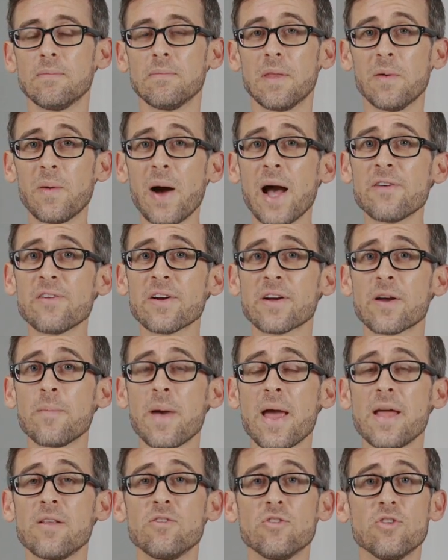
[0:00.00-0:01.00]
Now I
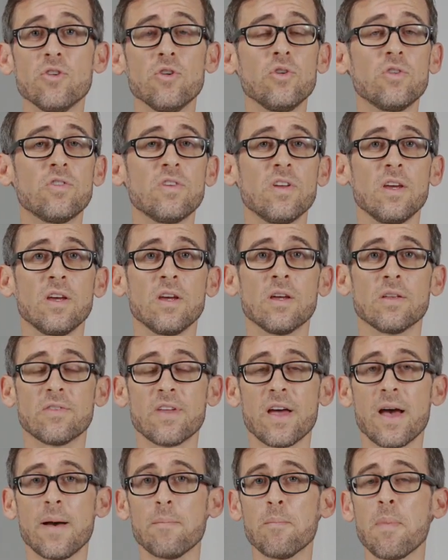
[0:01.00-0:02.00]
recommend using
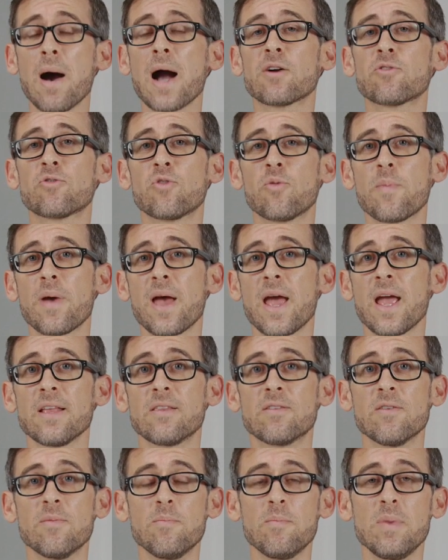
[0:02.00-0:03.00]
the
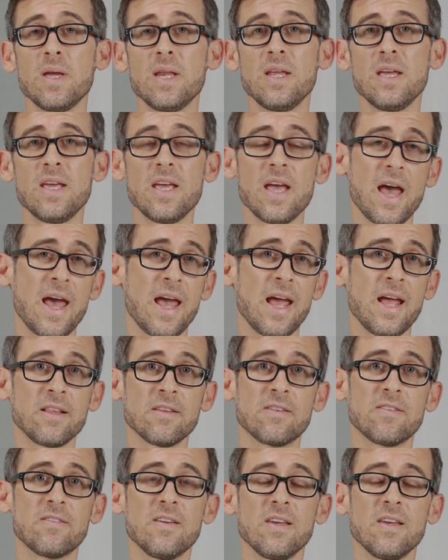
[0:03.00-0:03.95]
Macromate Mini and